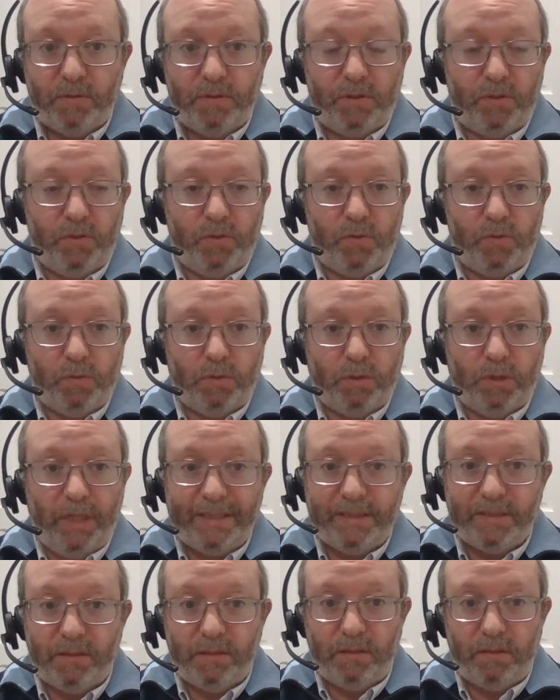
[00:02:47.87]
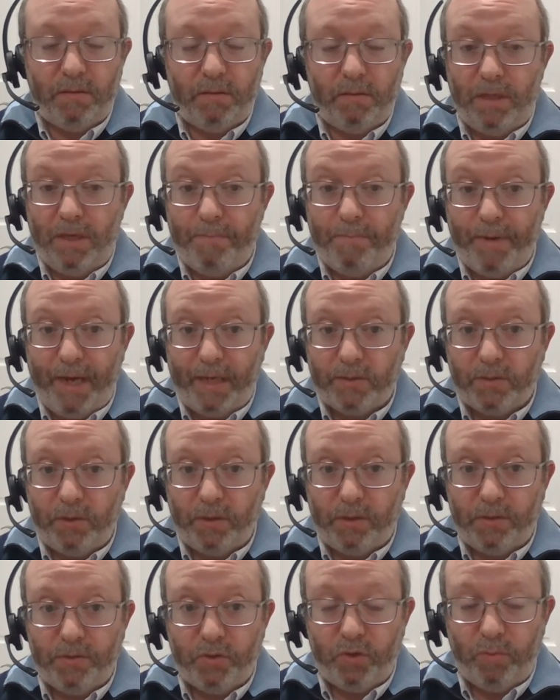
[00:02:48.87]
to lessen the impact on
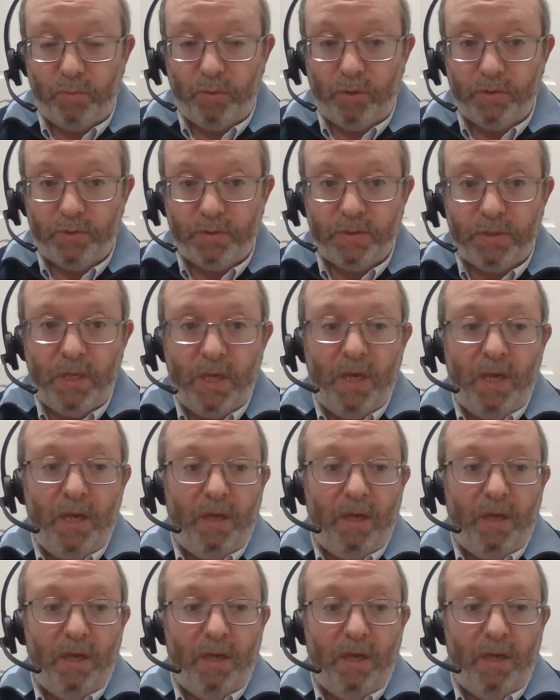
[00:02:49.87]
consumers.